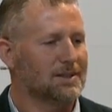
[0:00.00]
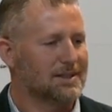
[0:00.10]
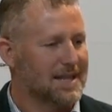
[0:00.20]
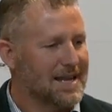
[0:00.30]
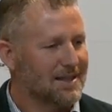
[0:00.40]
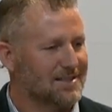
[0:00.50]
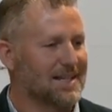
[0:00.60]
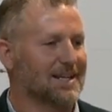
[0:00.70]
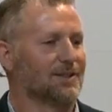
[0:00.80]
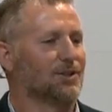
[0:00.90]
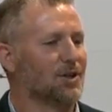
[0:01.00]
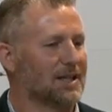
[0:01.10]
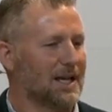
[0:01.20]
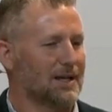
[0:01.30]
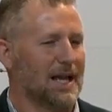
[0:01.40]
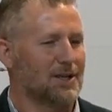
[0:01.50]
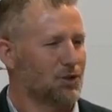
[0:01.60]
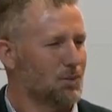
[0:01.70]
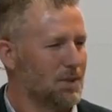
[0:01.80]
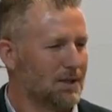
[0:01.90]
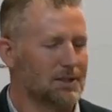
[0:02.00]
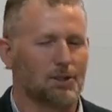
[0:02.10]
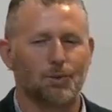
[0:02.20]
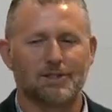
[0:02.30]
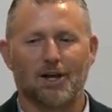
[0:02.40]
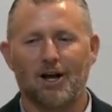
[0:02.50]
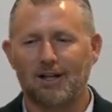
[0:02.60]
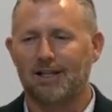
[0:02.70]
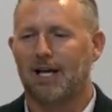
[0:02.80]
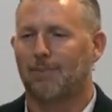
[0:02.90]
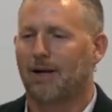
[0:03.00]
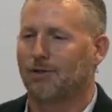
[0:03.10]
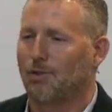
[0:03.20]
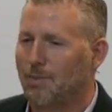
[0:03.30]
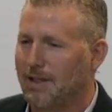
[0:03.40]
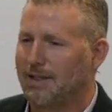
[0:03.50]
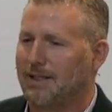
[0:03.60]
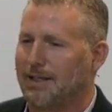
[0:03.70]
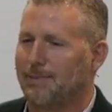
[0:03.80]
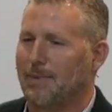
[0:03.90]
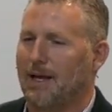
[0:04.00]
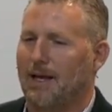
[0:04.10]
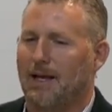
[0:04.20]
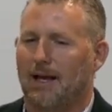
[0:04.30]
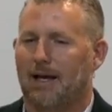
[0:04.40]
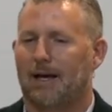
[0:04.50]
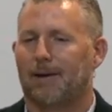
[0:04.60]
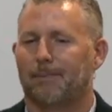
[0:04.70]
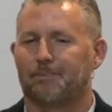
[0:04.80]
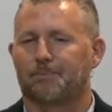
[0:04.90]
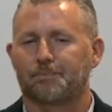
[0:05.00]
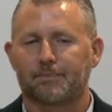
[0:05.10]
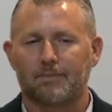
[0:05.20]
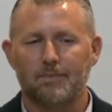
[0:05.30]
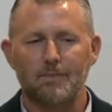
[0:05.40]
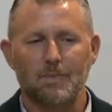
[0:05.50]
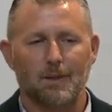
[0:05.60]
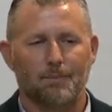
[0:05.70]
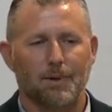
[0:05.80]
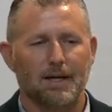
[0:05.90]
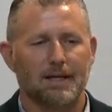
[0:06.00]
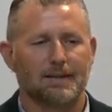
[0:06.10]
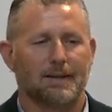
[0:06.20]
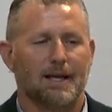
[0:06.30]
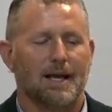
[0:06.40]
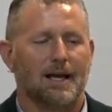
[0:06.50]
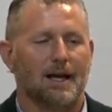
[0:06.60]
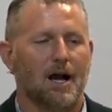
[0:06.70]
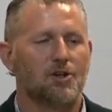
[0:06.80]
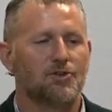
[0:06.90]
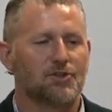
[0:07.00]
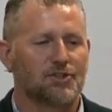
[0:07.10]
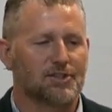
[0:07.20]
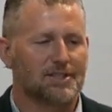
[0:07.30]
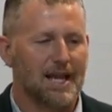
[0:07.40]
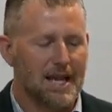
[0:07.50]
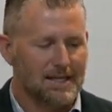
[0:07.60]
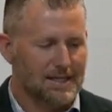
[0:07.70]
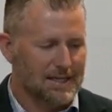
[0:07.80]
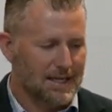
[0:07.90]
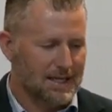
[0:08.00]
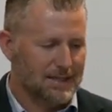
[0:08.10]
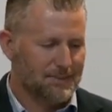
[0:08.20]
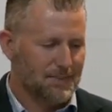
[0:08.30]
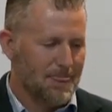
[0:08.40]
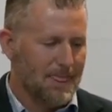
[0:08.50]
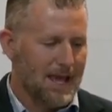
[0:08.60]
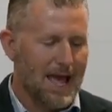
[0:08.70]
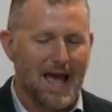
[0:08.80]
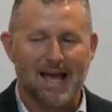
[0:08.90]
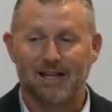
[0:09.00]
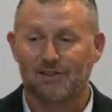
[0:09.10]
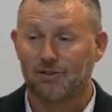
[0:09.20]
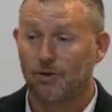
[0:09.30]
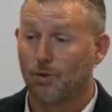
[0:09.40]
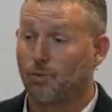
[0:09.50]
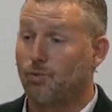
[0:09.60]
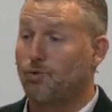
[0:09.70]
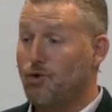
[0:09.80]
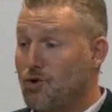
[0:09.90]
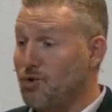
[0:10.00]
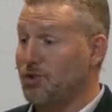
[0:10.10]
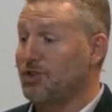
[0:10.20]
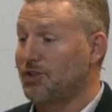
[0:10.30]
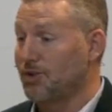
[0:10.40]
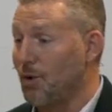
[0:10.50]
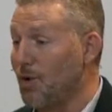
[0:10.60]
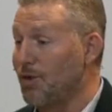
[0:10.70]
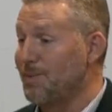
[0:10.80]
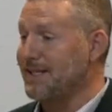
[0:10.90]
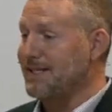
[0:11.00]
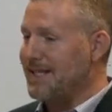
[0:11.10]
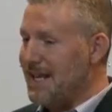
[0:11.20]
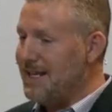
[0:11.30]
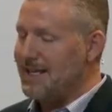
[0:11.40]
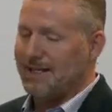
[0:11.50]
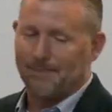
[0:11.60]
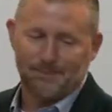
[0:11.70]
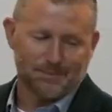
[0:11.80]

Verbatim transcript: take a second look at, at humility. You know, we talk a lot about humility, um, but understanding it as the root or the beginning